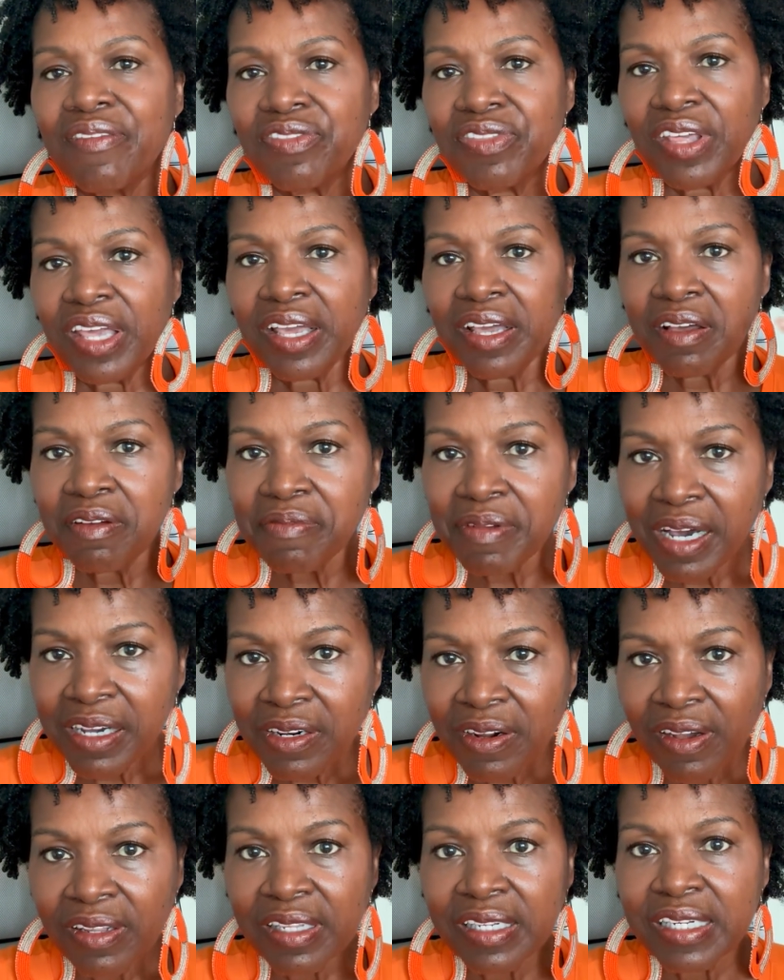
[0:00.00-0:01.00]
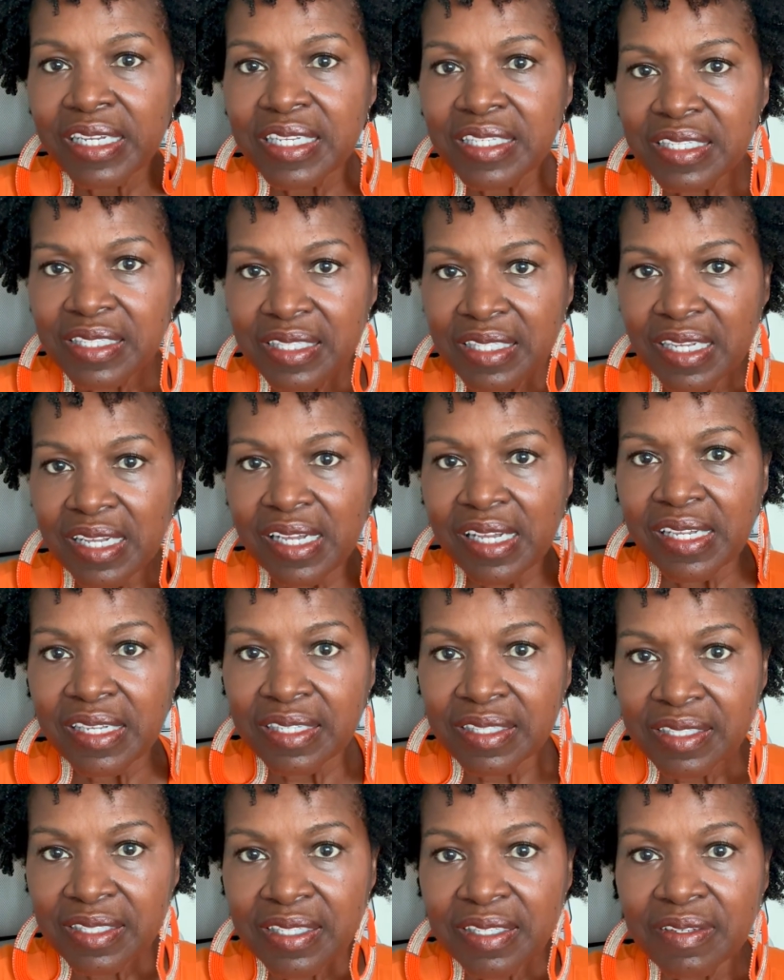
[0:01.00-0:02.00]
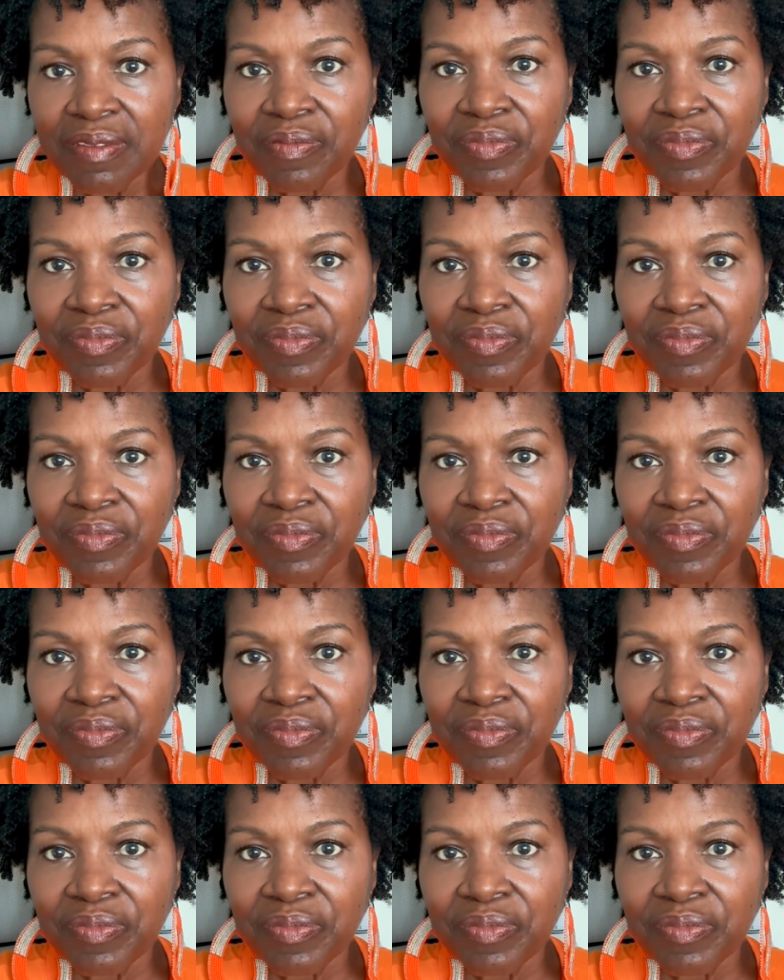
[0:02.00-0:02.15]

Think about all of these things